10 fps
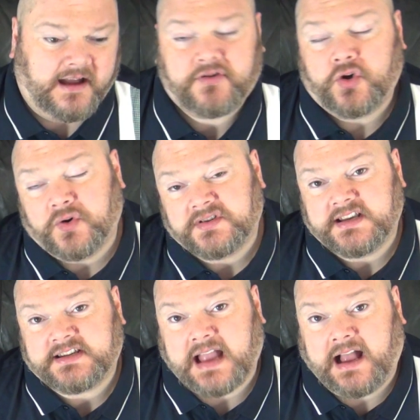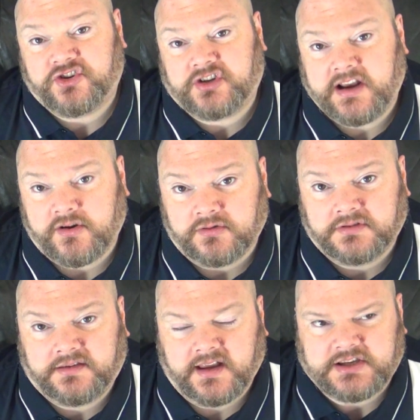of course, it's actually
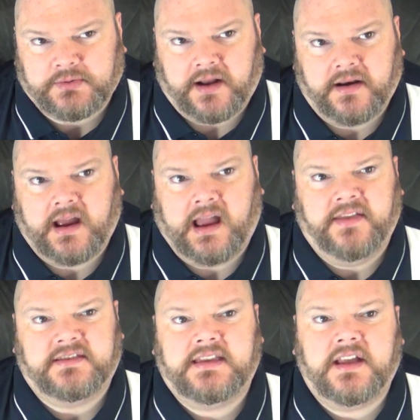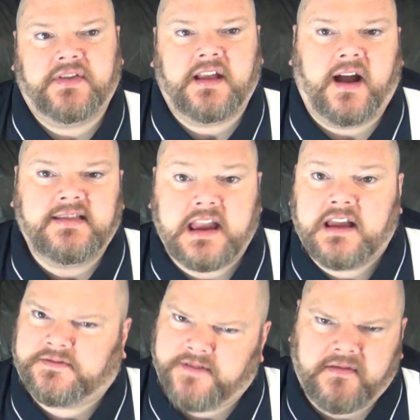haunted this one. And the, the idea
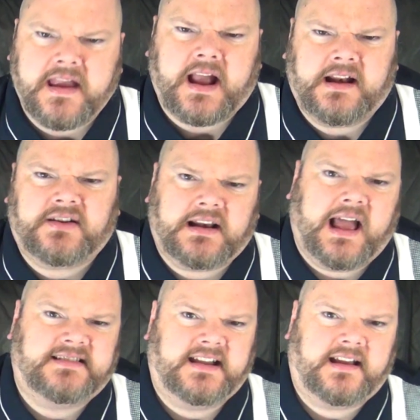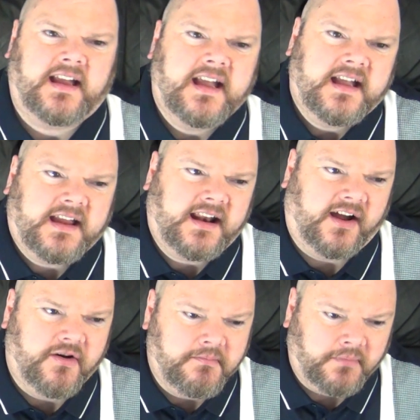is very kind of classic, you
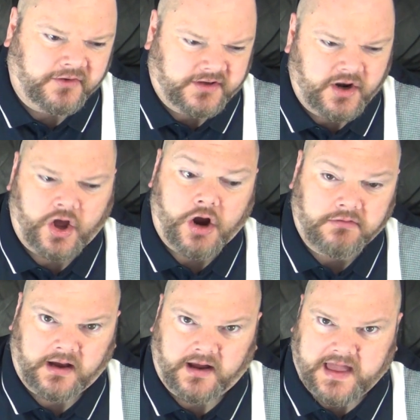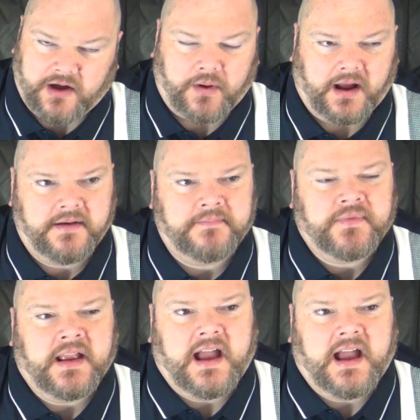know, modern horror, that one.